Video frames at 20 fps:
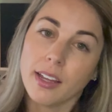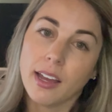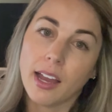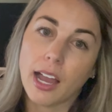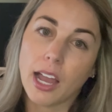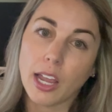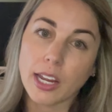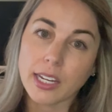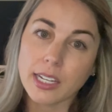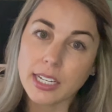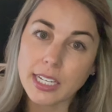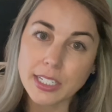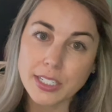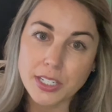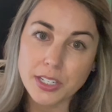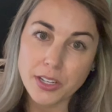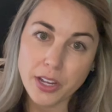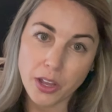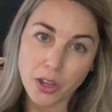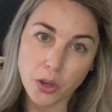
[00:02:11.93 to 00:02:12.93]
I need
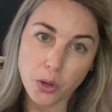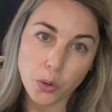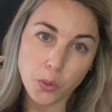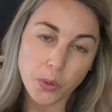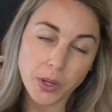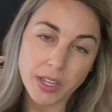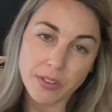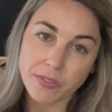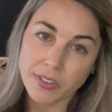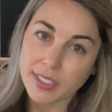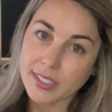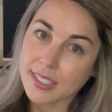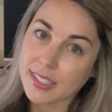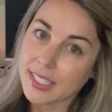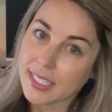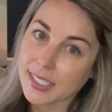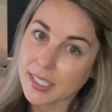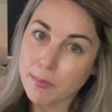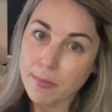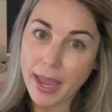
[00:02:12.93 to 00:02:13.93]
to know if it's
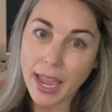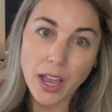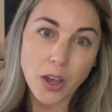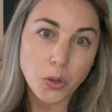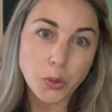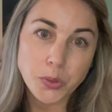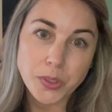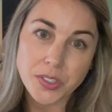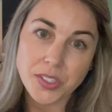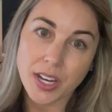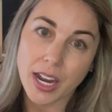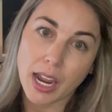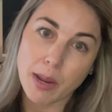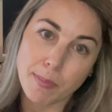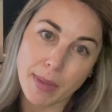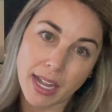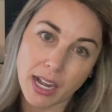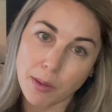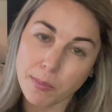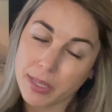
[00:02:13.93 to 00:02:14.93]
this amount, I
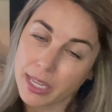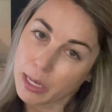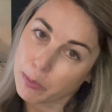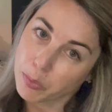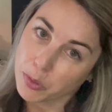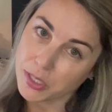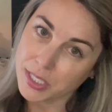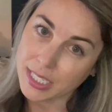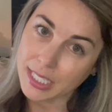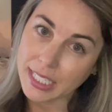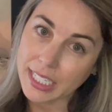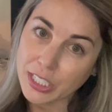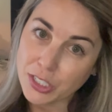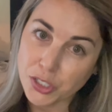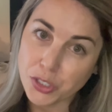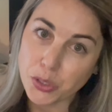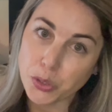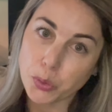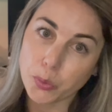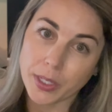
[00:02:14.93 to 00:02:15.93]
may not be able to
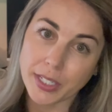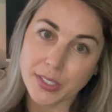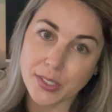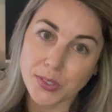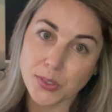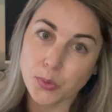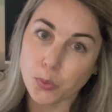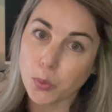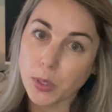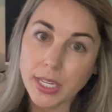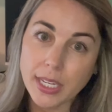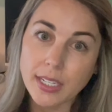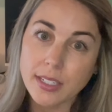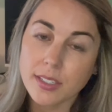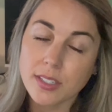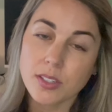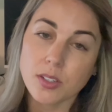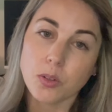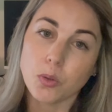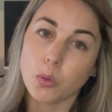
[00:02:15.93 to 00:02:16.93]
get you a
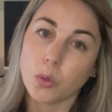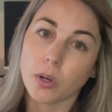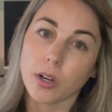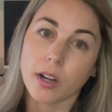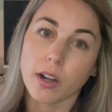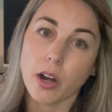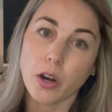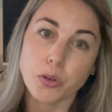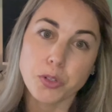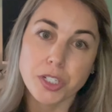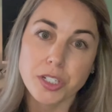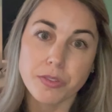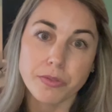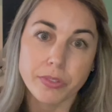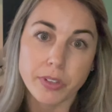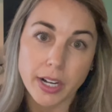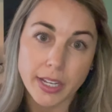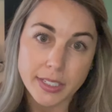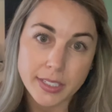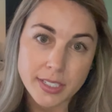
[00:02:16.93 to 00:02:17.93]
suite or
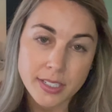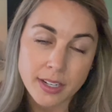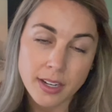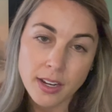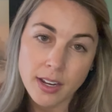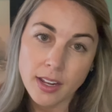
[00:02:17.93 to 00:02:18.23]
oceanfront.